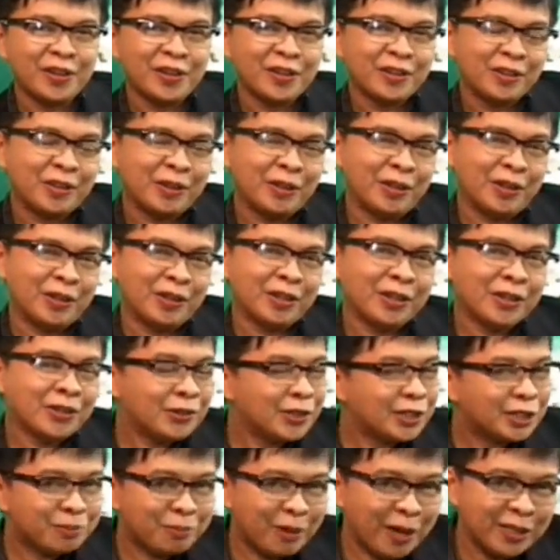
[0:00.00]
the
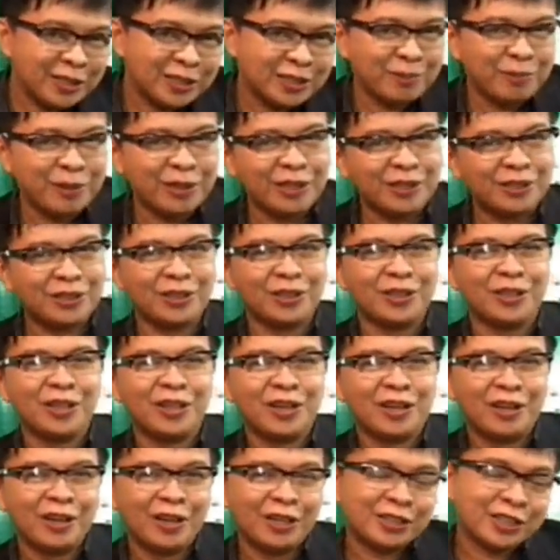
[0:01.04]
irresponsibility,
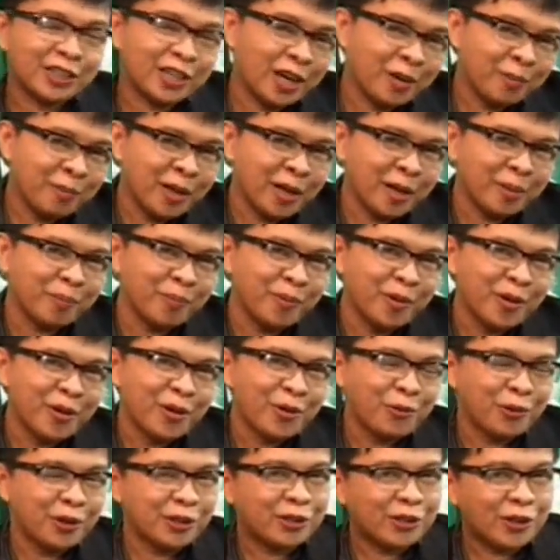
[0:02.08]
let's come up
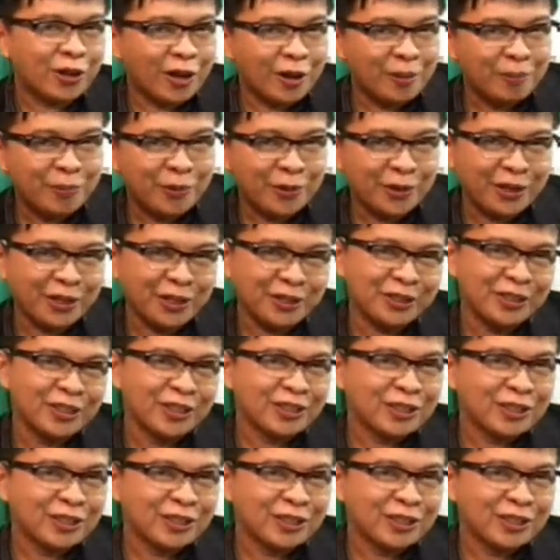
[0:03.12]
with corporate